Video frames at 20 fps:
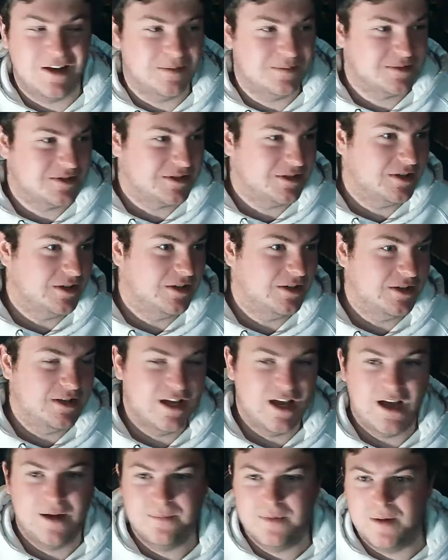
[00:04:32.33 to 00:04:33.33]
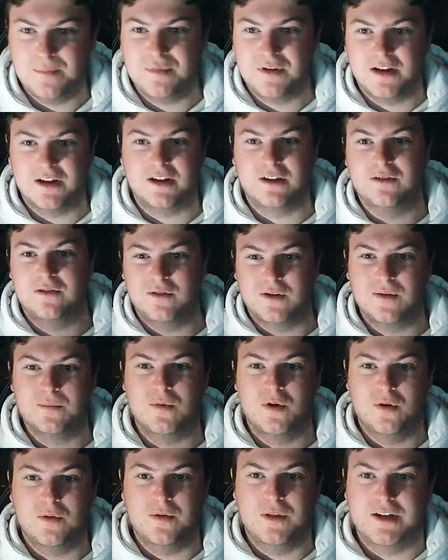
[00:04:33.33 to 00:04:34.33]
So yeah, I'm planning on doing
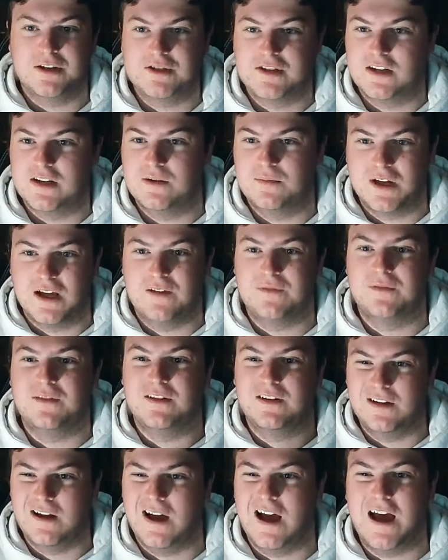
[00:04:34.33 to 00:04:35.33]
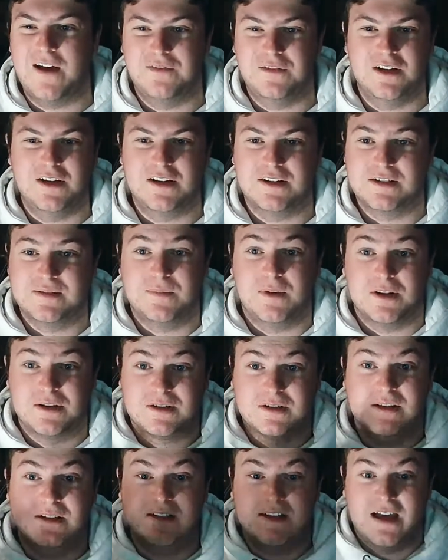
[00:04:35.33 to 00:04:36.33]
more with that channel, but I haven't done as much
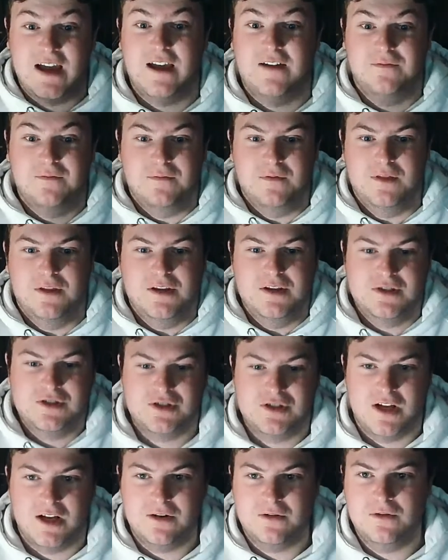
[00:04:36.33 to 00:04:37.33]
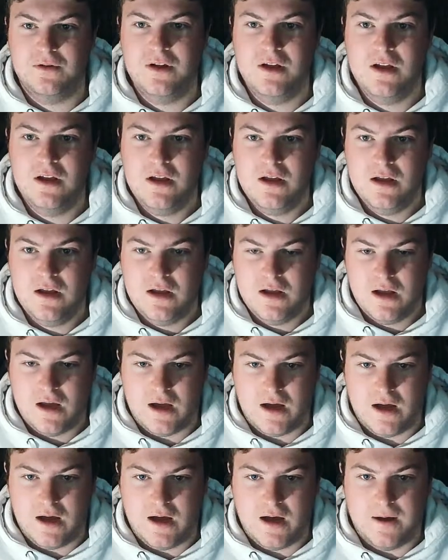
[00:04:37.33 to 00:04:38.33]
as I have with this channel.
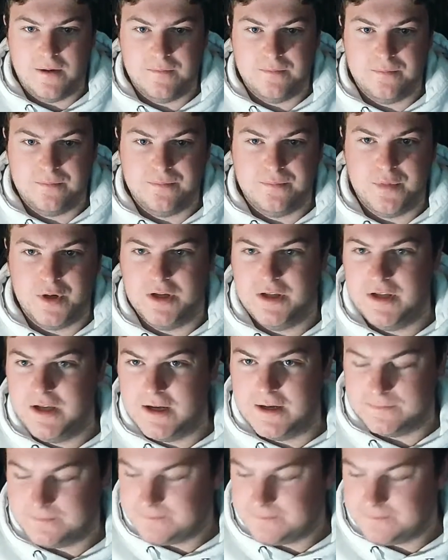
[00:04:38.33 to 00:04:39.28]
But yeah,